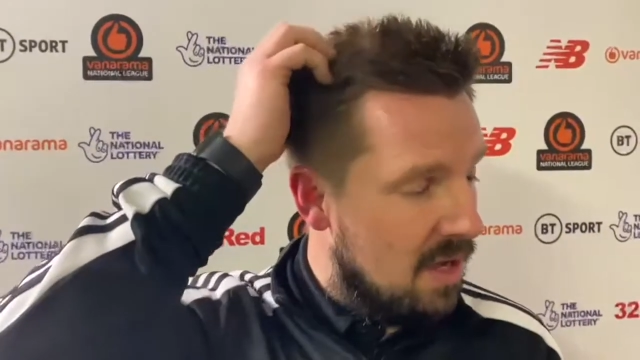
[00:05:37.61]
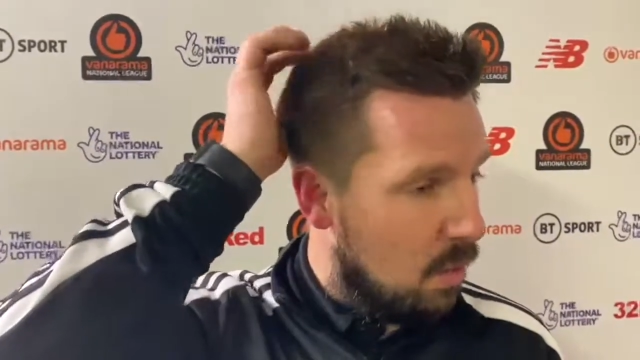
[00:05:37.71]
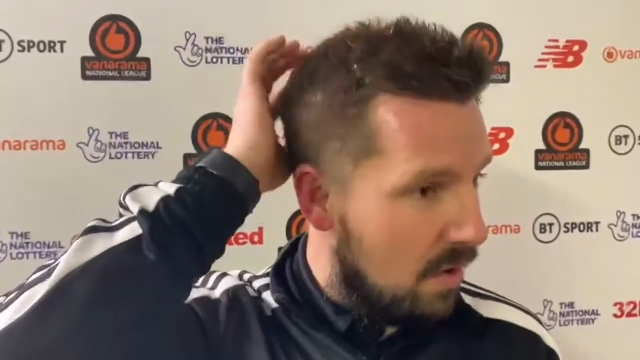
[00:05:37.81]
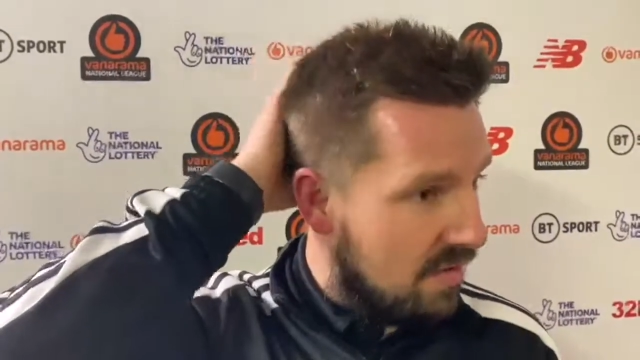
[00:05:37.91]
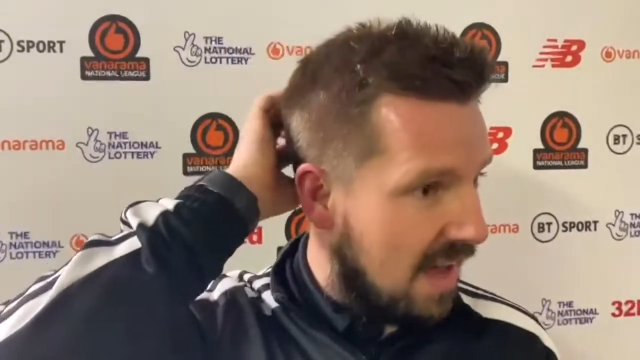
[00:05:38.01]

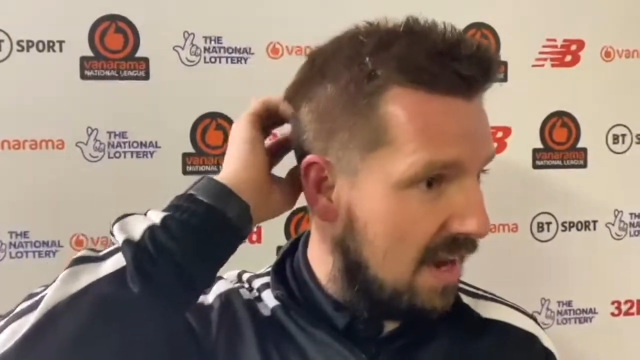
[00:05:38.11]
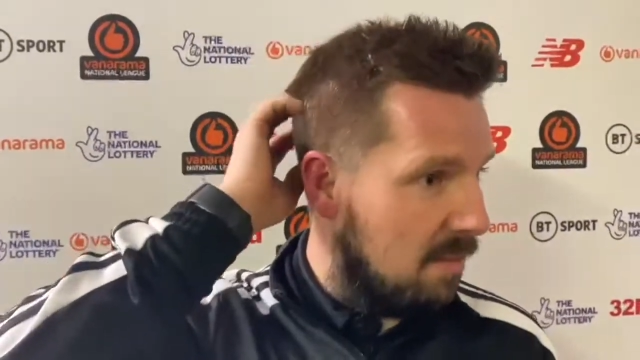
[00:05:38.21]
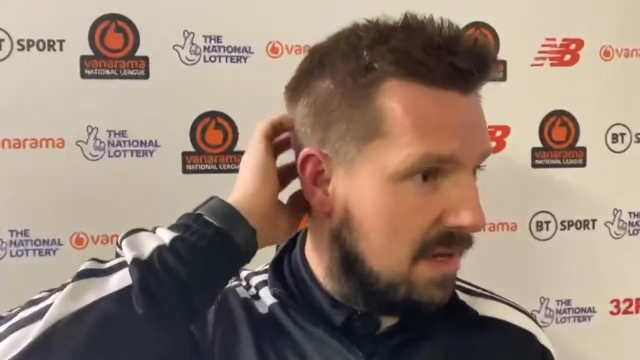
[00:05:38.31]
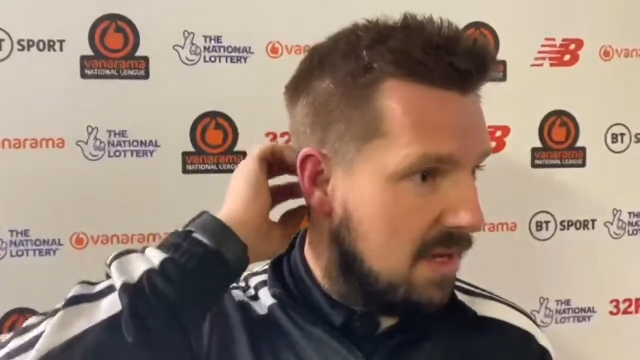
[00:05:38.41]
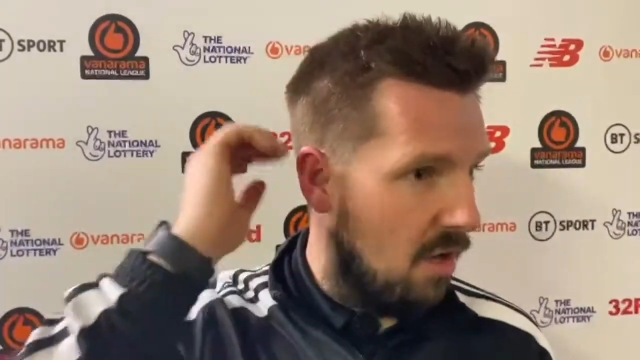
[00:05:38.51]
we've kind of
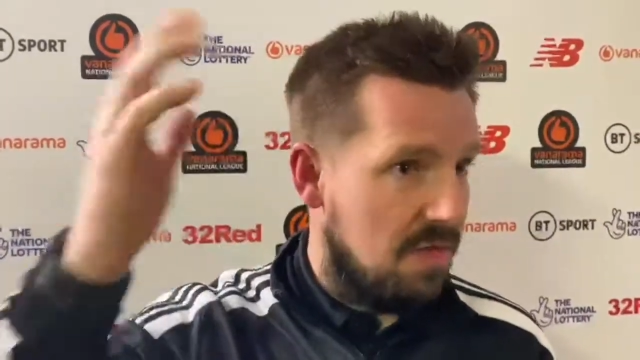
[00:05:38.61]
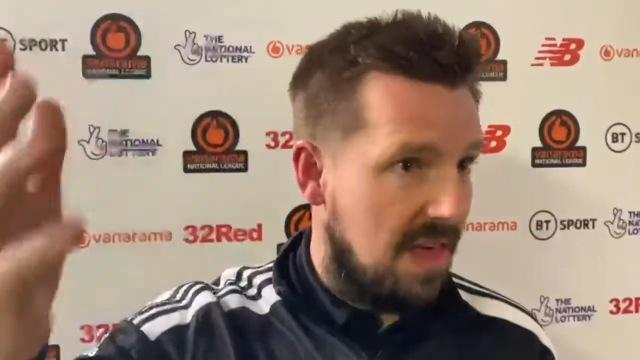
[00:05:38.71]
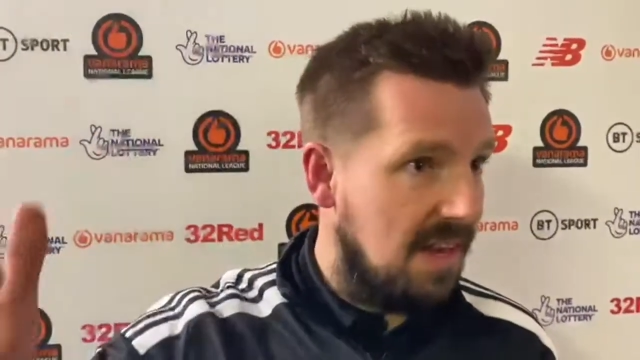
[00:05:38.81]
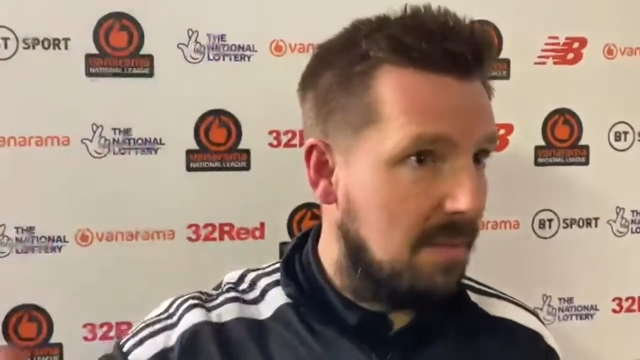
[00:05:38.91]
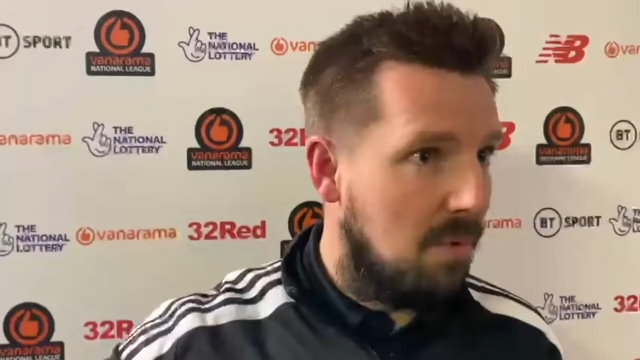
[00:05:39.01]
been
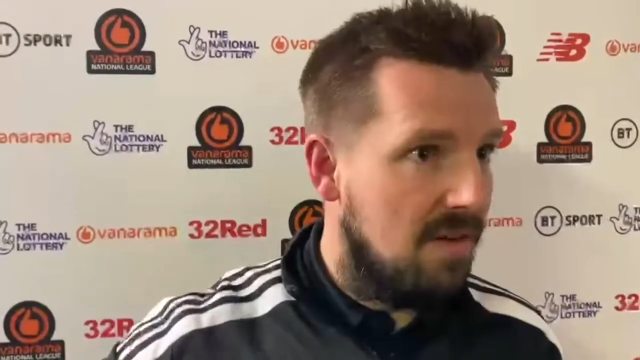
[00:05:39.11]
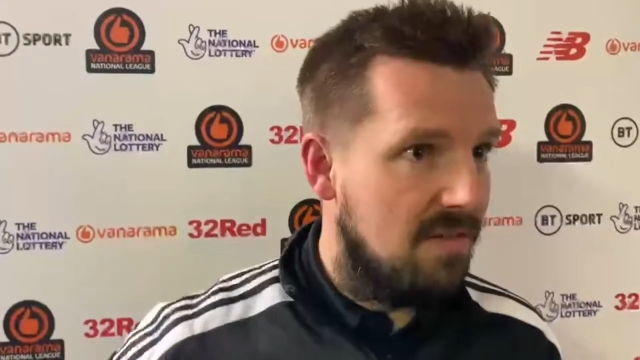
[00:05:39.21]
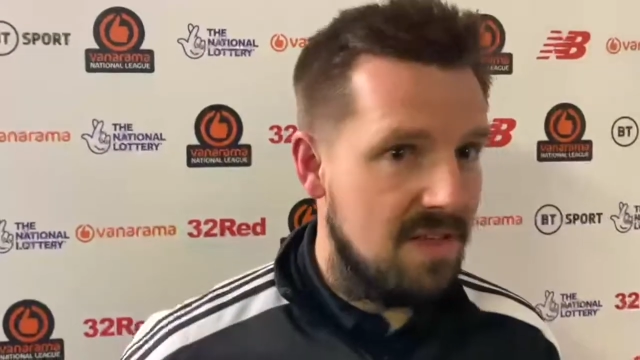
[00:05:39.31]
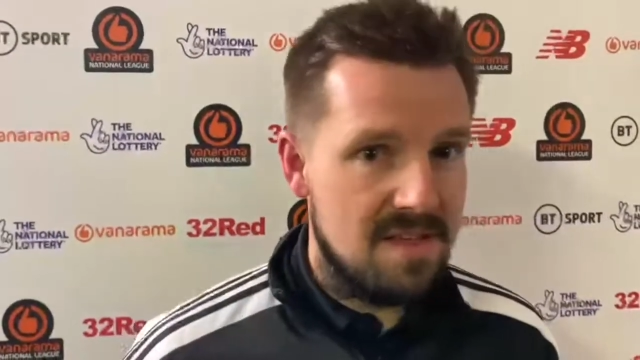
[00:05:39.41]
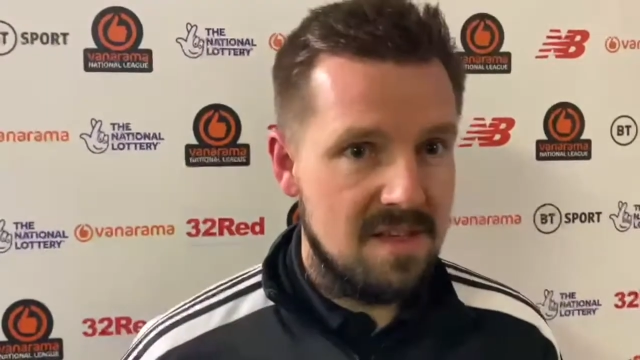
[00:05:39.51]
contending with,
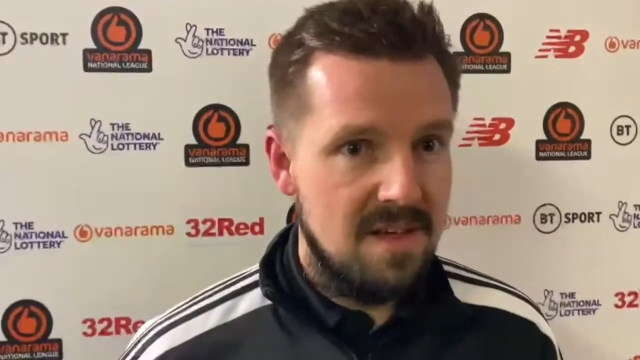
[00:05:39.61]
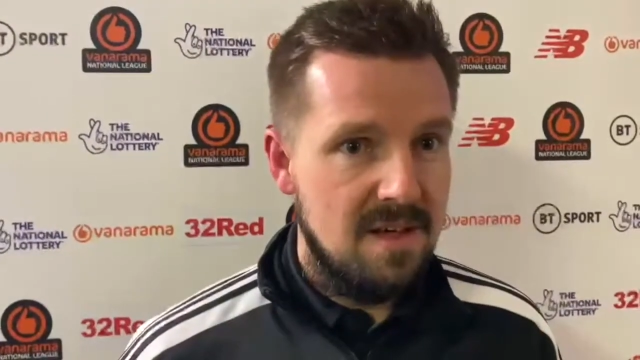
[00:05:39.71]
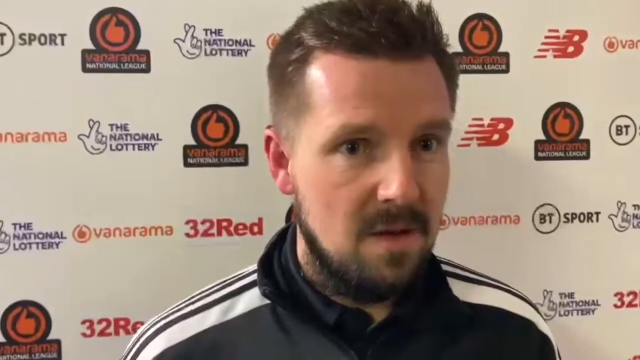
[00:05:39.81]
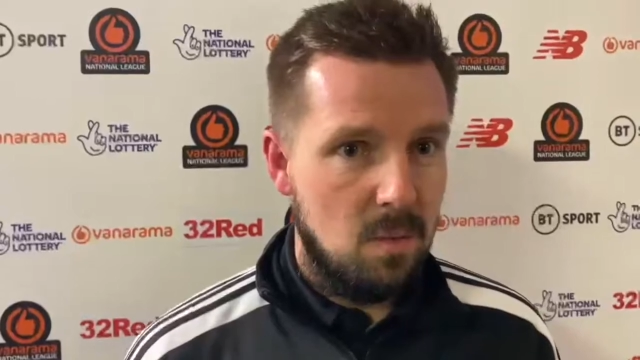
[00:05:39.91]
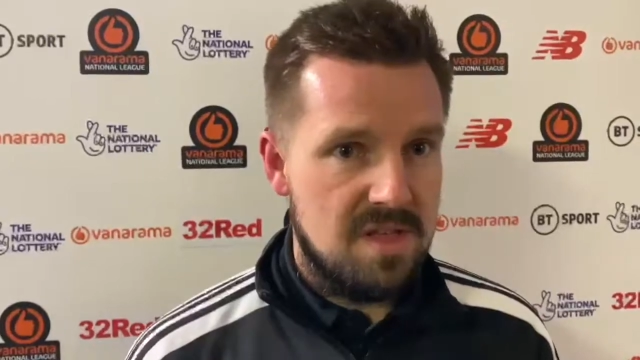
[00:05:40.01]
is
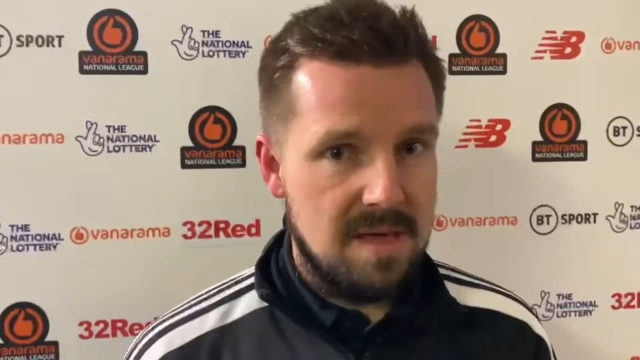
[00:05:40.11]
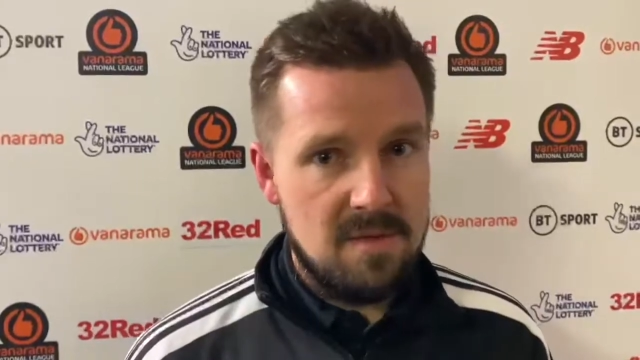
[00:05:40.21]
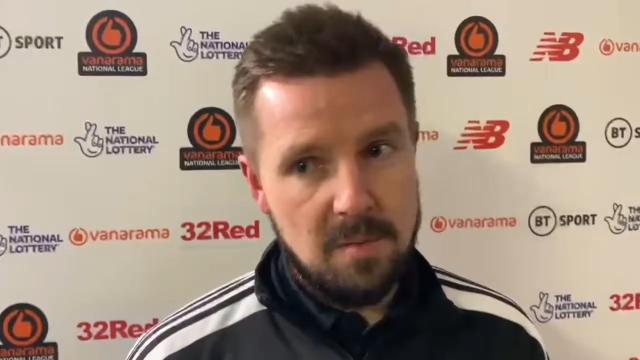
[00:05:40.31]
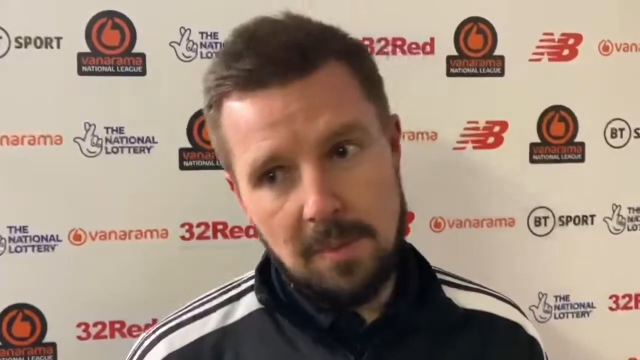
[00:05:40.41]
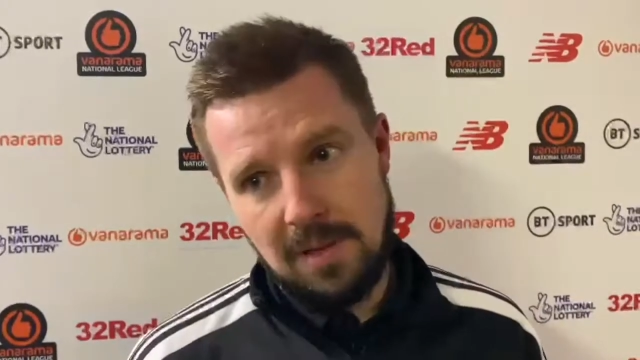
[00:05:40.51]
we seem
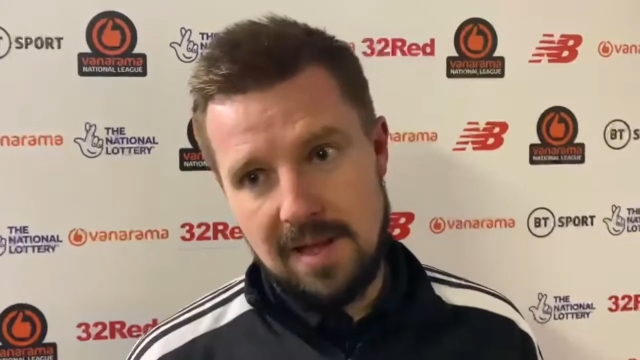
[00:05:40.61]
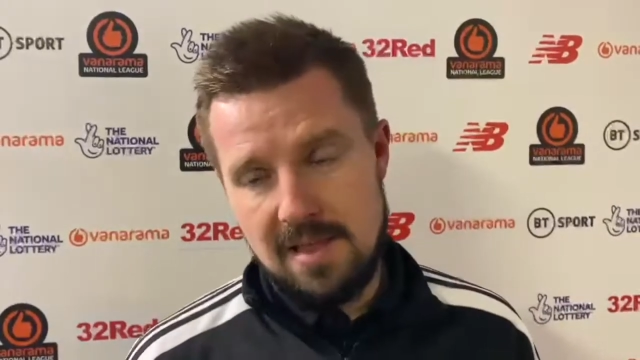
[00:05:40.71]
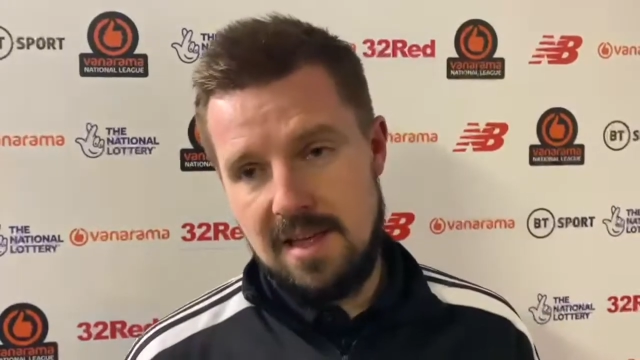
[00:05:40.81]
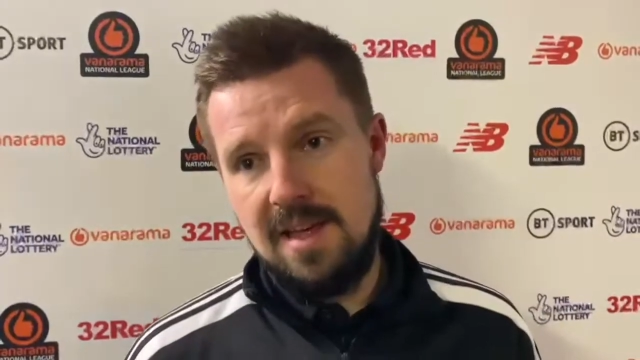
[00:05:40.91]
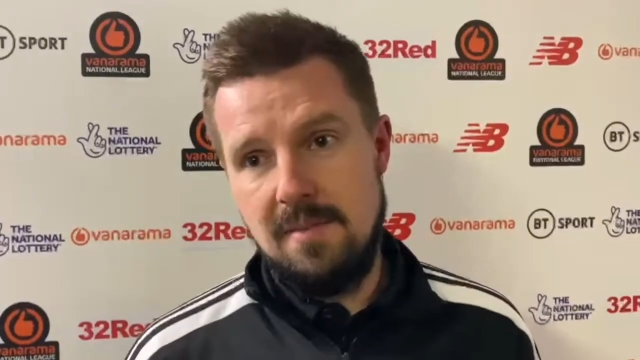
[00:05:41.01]
to be playing
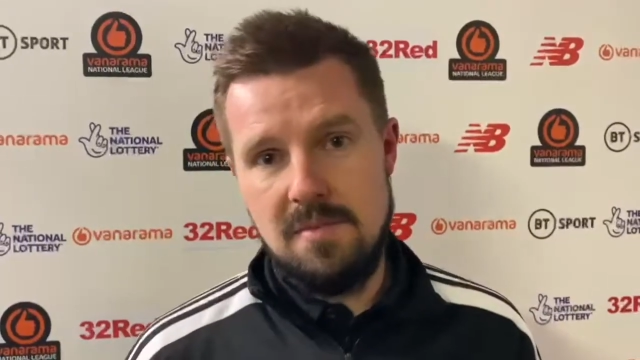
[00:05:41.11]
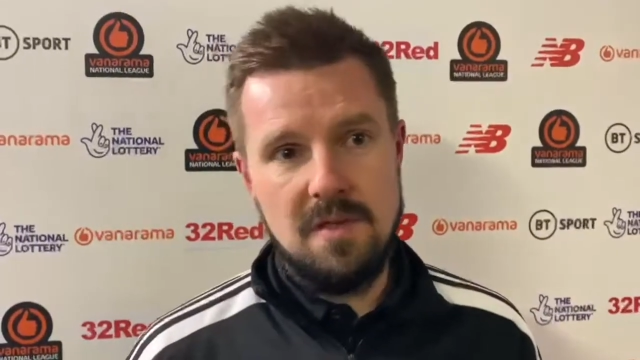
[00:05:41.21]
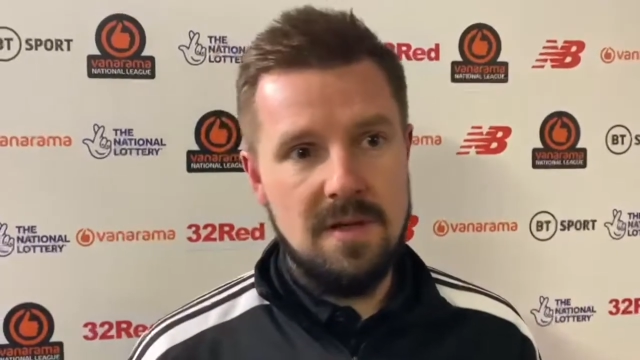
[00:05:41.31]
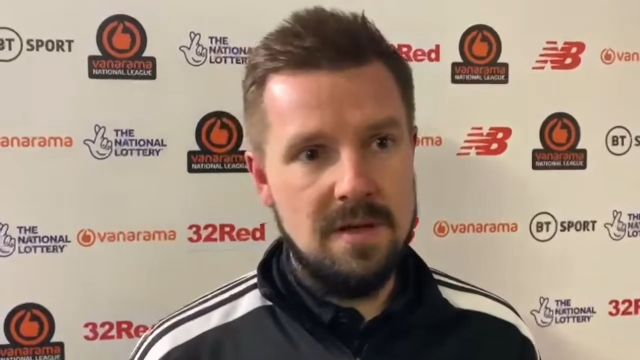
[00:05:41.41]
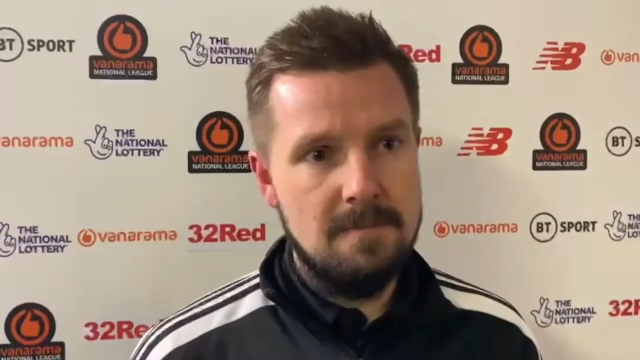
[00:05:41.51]
teams
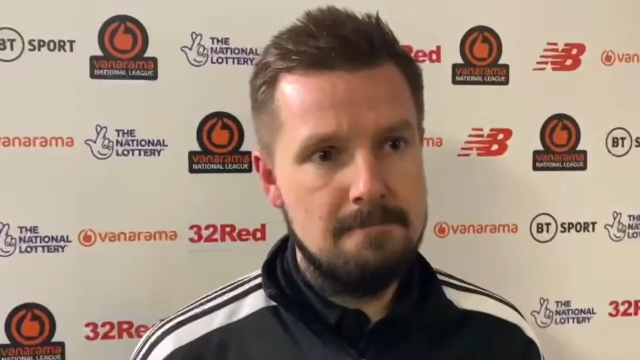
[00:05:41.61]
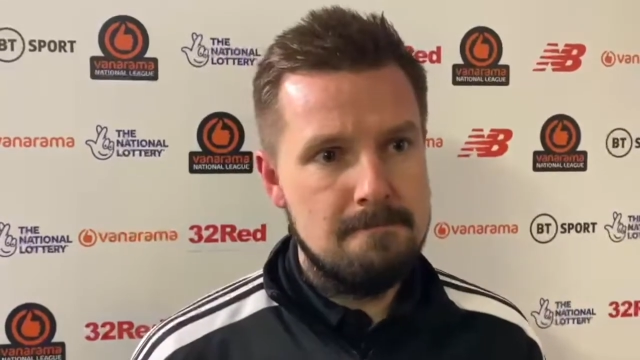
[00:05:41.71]
that